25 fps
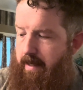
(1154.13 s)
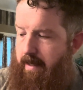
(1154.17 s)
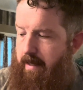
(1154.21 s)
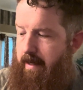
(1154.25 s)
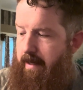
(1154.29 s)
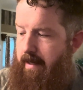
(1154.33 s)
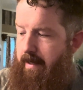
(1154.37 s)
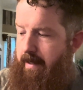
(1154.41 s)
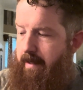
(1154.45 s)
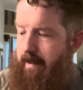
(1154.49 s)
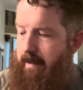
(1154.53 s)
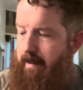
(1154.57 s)

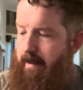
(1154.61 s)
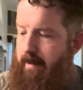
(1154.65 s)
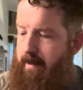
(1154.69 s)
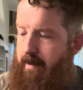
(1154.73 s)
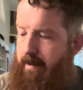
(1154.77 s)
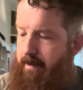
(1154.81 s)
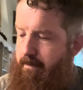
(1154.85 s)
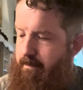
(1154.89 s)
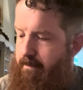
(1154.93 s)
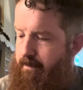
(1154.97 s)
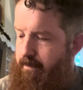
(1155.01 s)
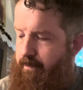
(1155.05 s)

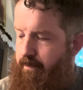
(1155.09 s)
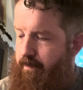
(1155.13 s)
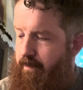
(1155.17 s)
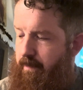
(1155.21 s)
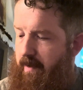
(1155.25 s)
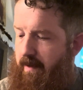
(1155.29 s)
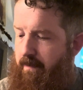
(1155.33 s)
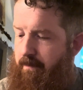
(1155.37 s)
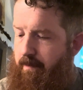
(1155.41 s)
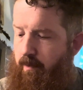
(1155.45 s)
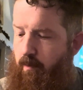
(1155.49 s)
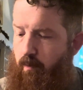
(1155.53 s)

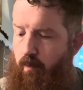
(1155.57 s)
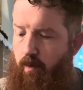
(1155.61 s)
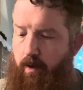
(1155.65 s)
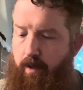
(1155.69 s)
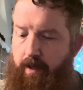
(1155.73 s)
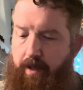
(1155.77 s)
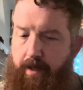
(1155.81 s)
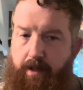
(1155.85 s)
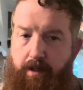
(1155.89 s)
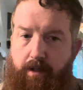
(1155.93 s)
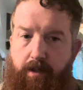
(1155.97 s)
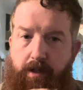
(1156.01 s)
I've been
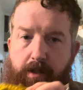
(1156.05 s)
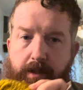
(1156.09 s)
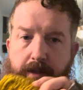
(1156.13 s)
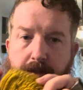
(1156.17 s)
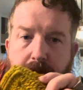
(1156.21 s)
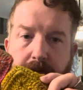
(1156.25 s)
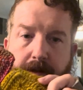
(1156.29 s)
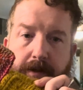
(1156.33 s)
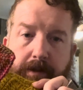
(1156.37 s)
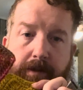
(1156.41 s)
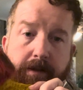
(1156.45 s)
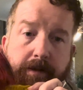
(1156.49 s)
working
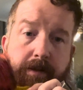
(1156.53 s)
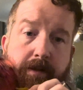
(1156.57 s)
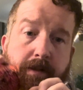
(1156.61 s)
on